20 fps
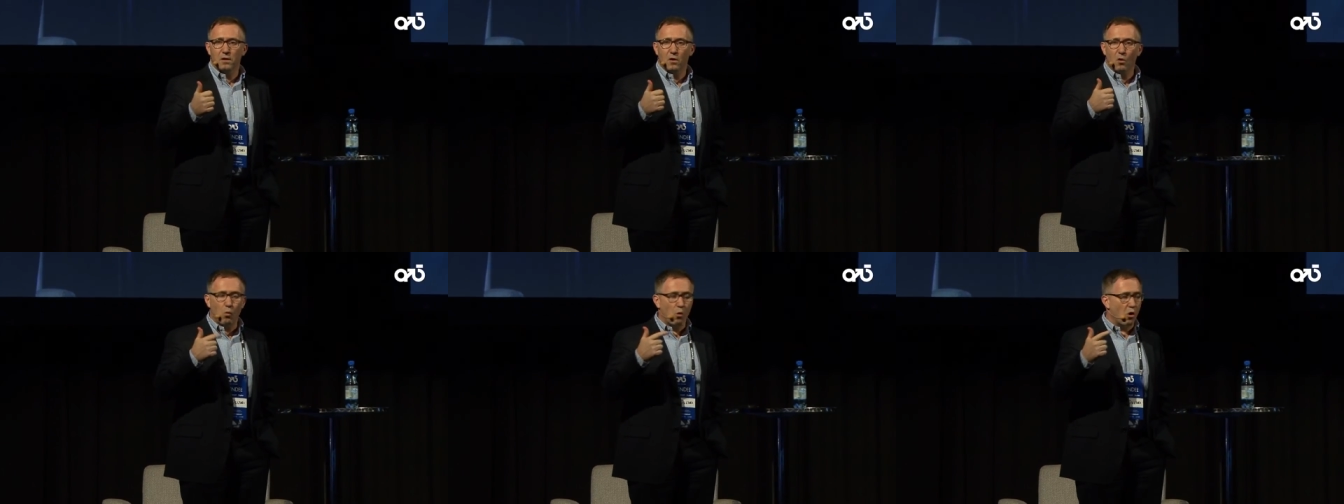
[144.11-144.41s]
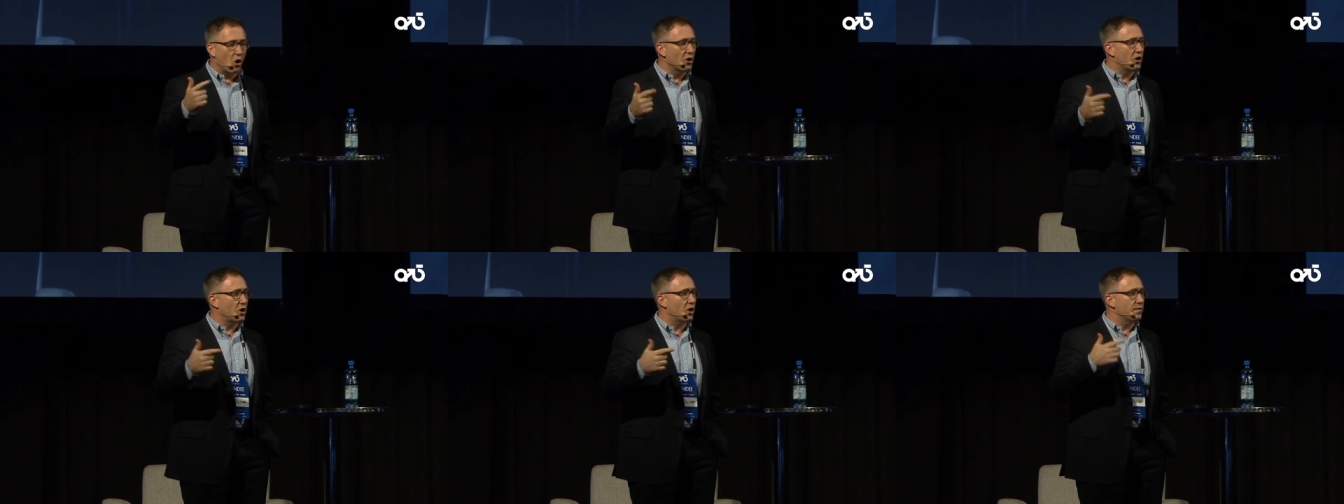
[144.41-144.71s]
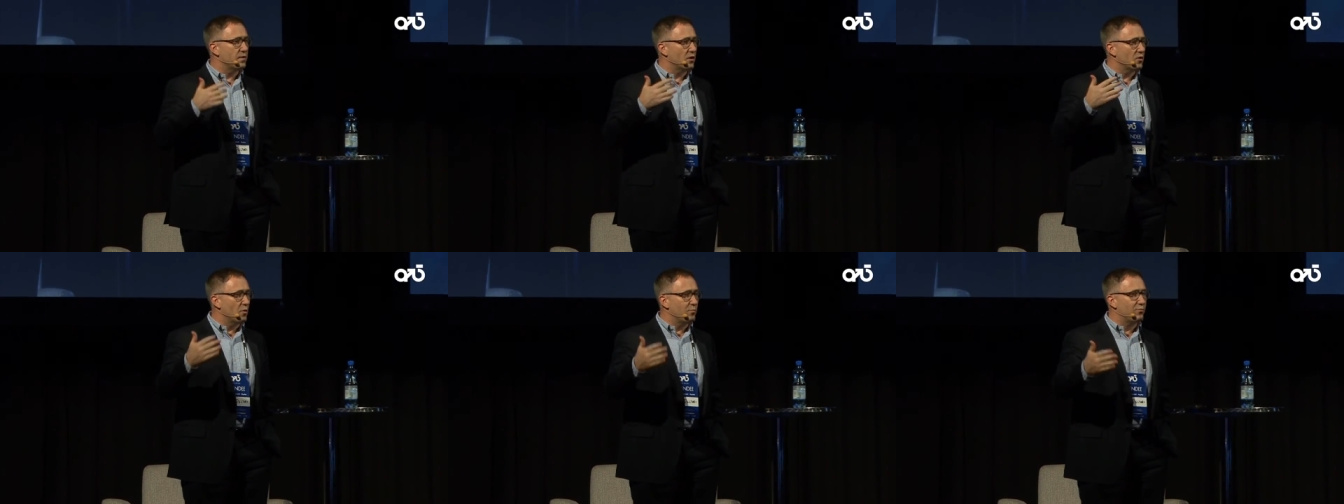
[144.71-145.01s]
work
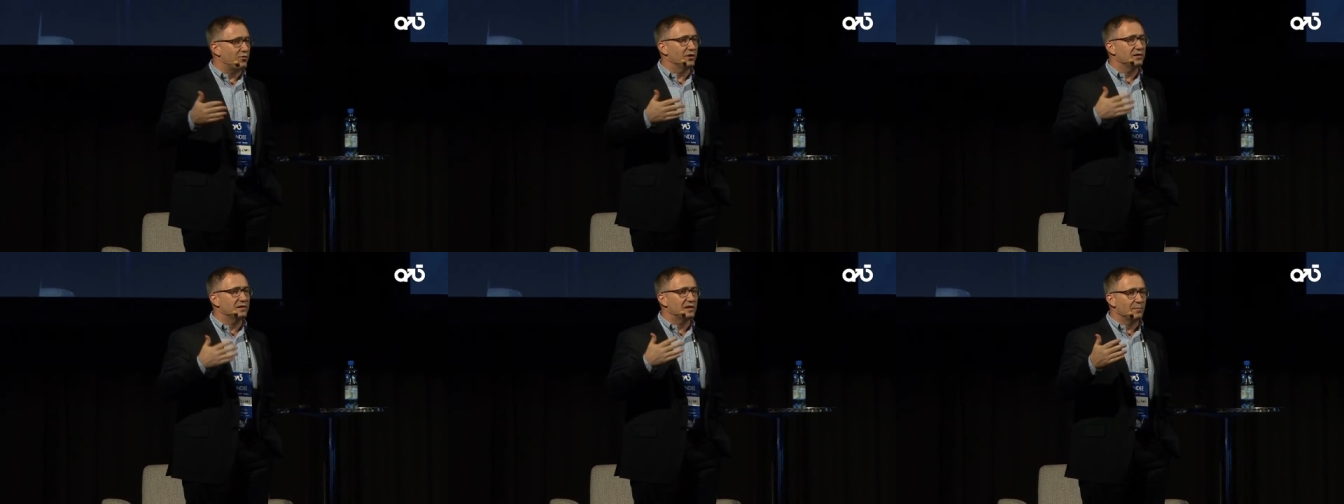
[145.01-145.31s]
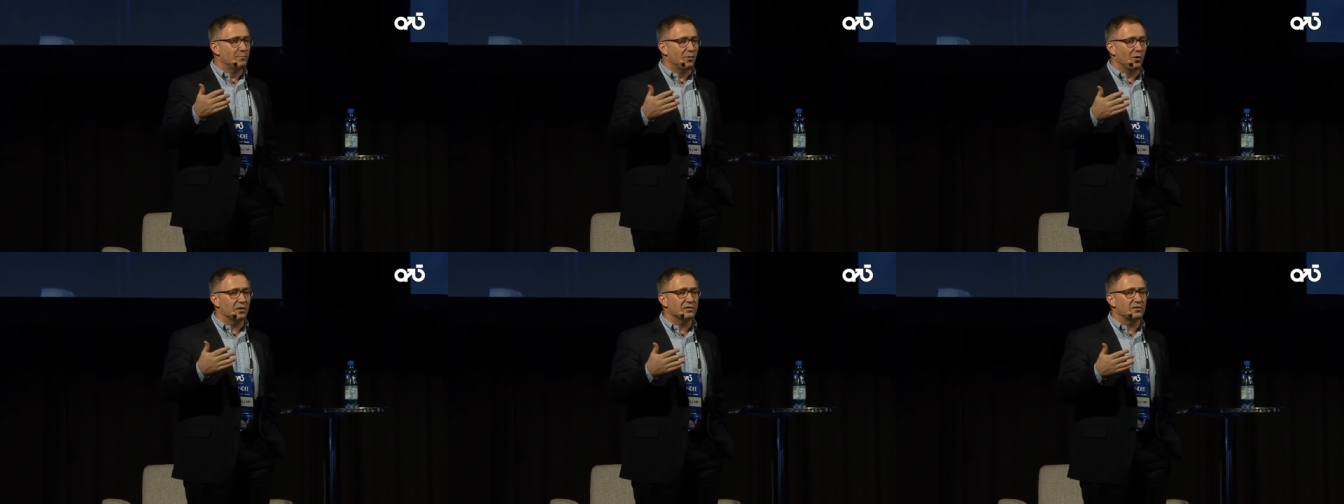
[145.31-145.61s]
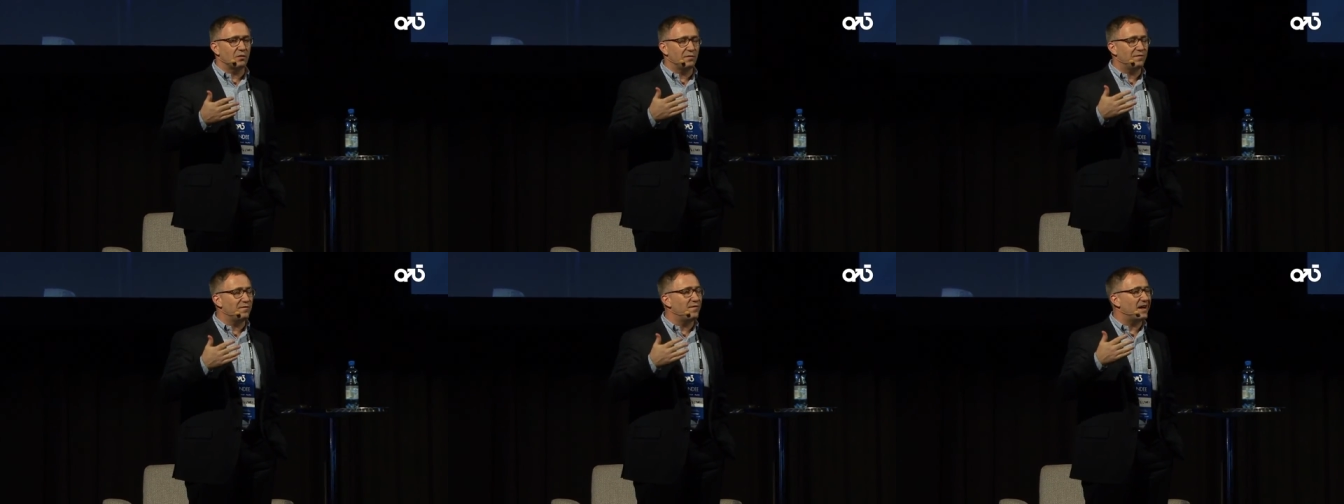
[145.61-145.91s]
under the principles
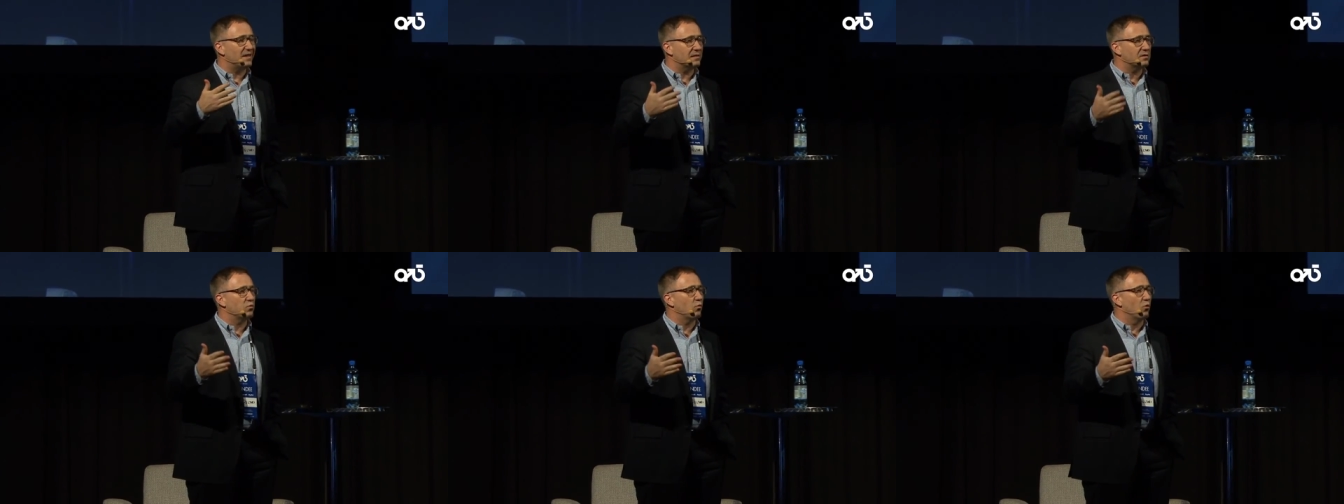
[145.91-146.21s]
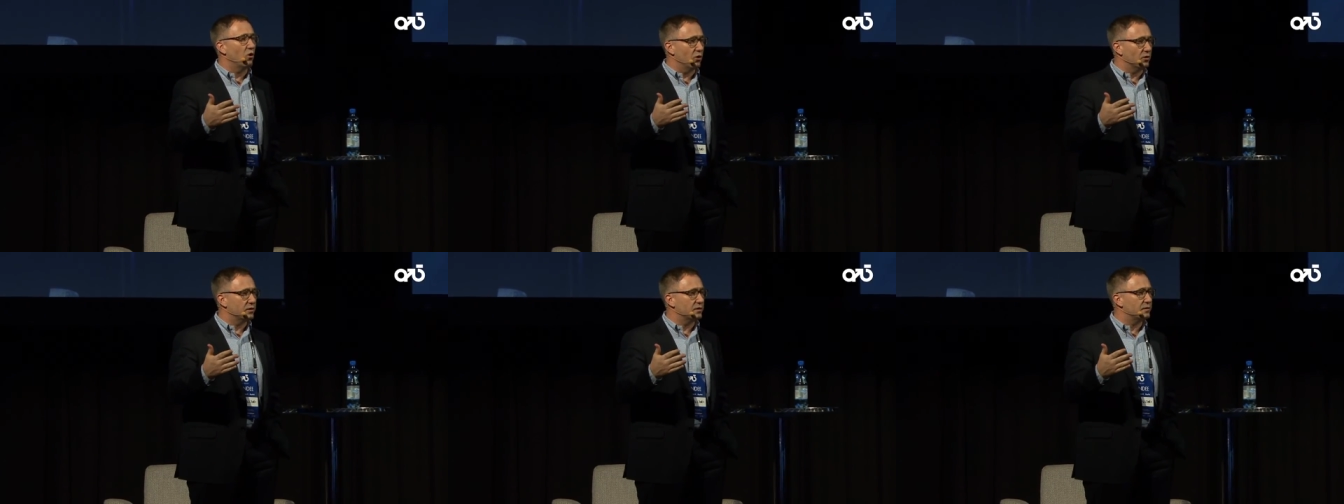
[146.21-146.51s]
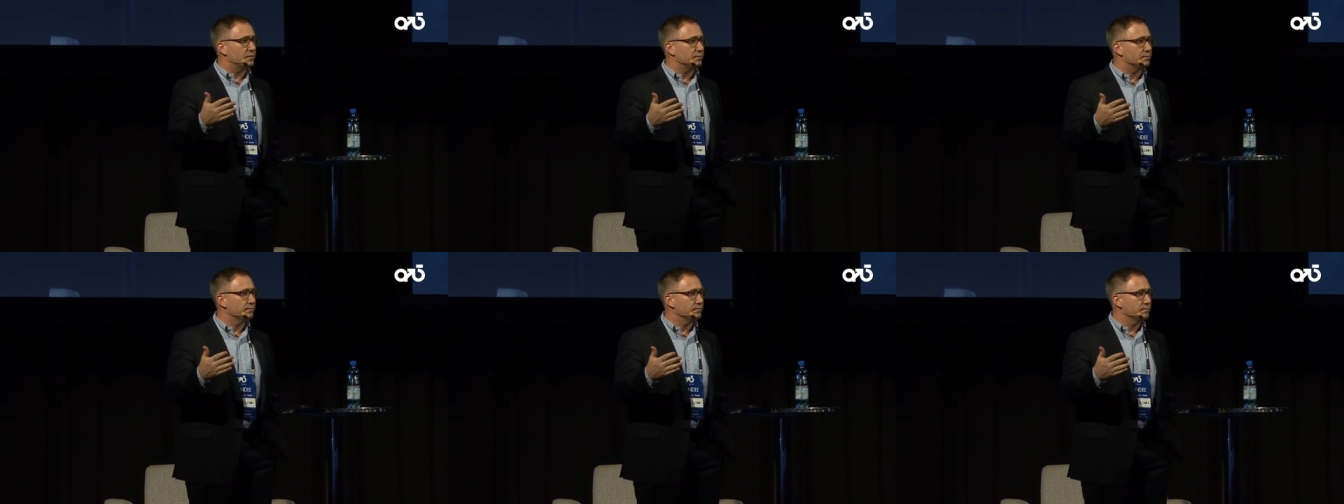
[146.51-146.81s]
of fast
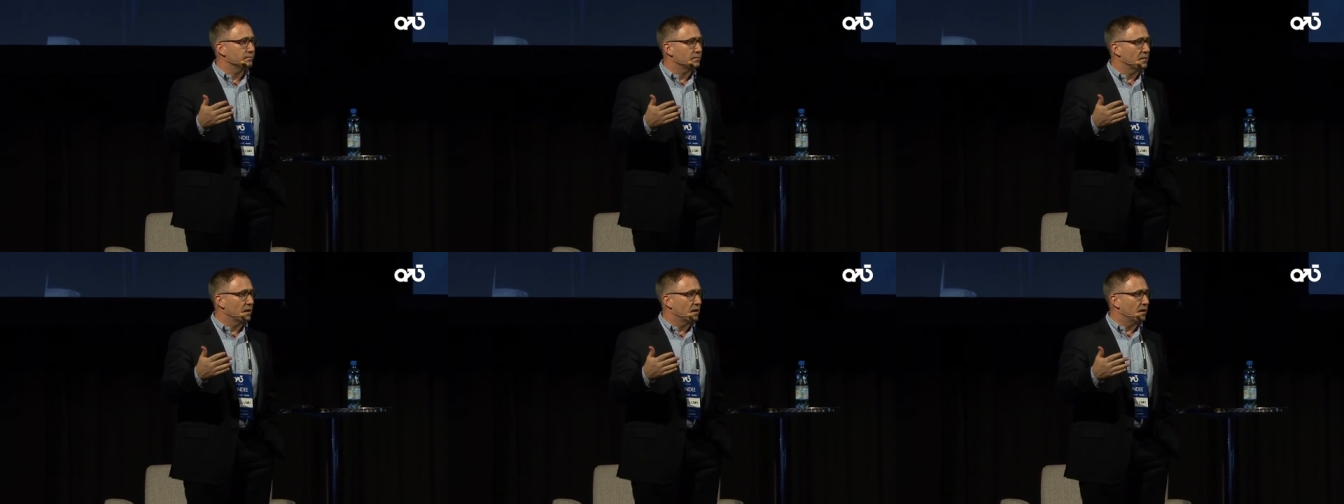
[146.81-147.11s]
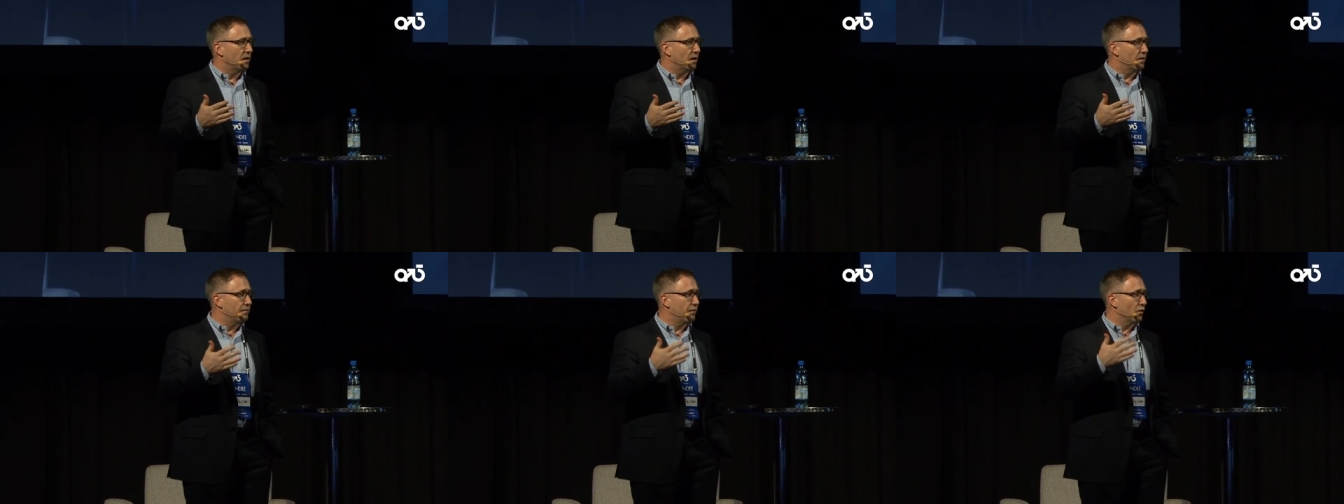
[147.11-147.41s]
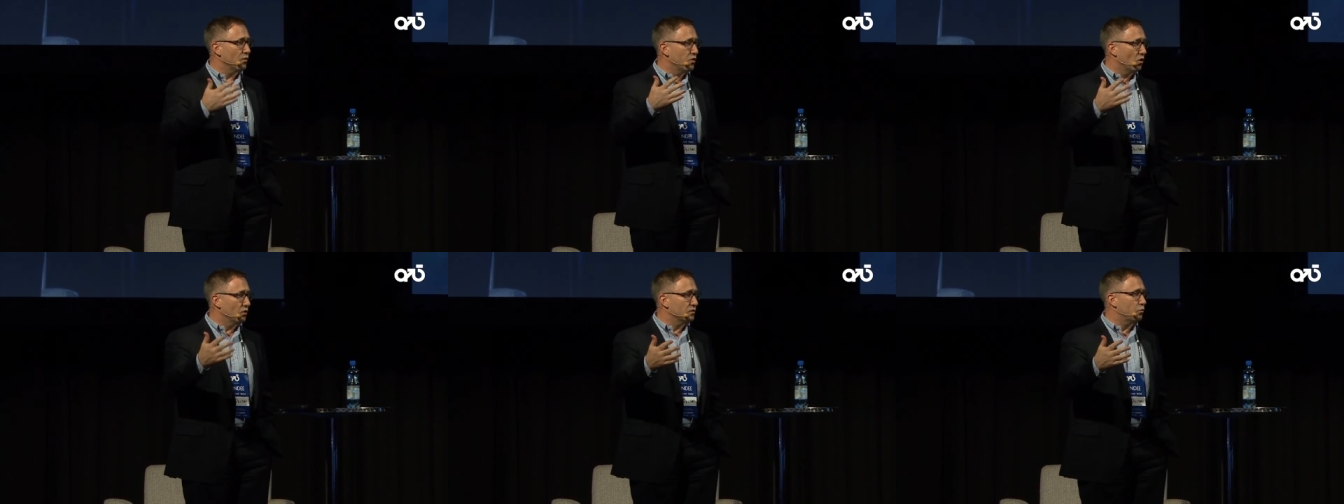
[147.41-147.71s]
works. And for
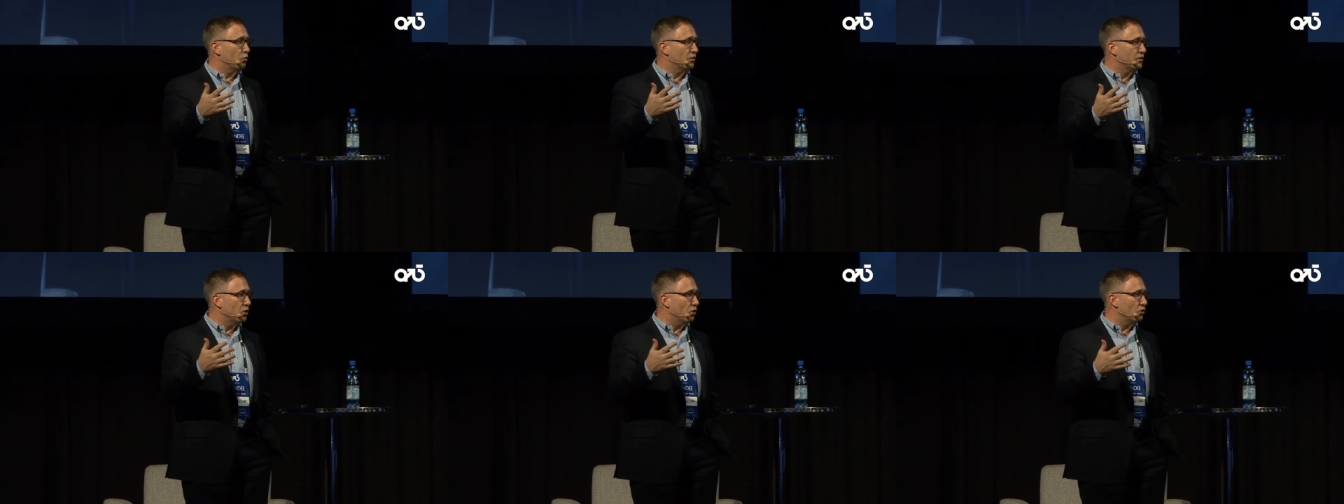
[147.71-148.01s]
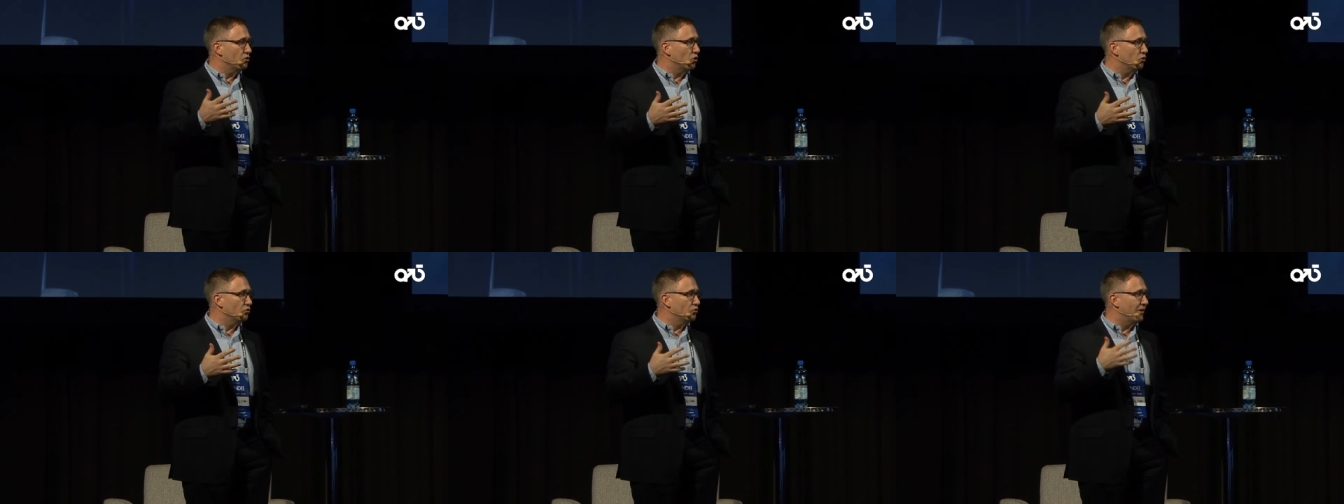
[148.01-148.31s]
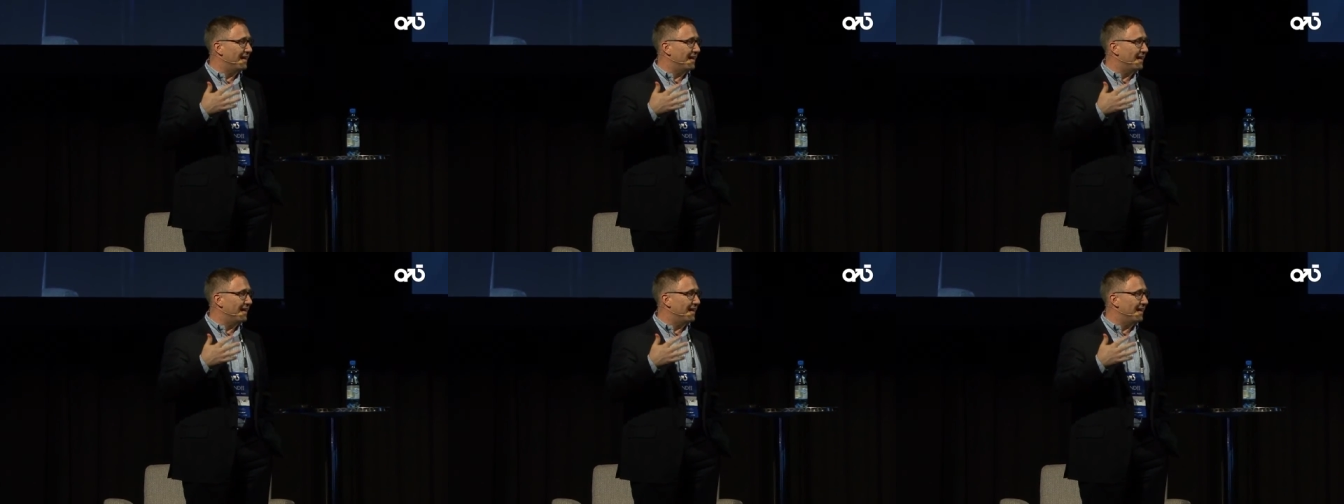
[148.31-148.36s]
those who don't know the